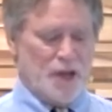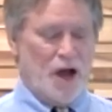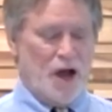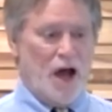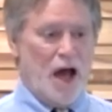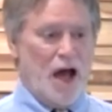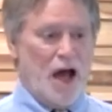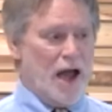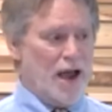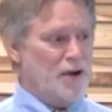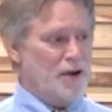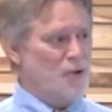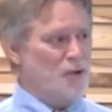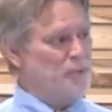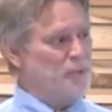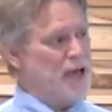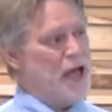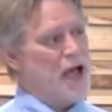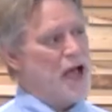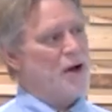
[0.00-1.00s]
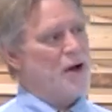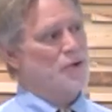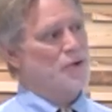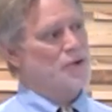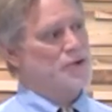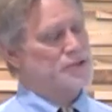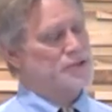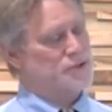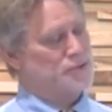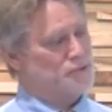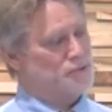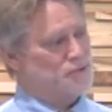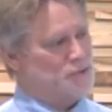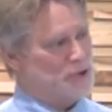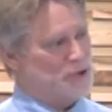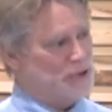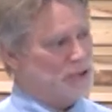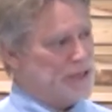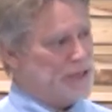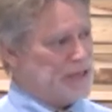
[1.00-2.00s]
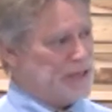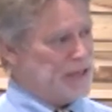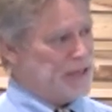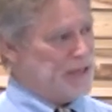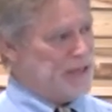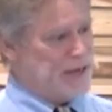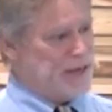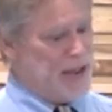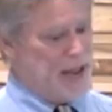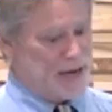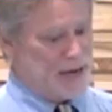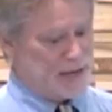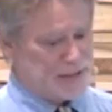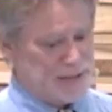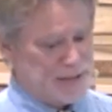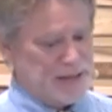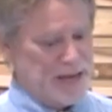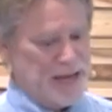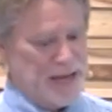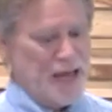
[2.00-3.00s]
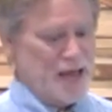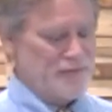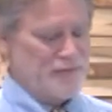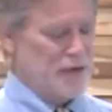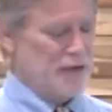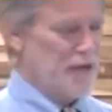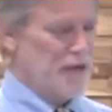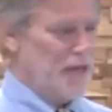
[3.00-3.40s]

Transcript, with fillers: higher power to really connect and have a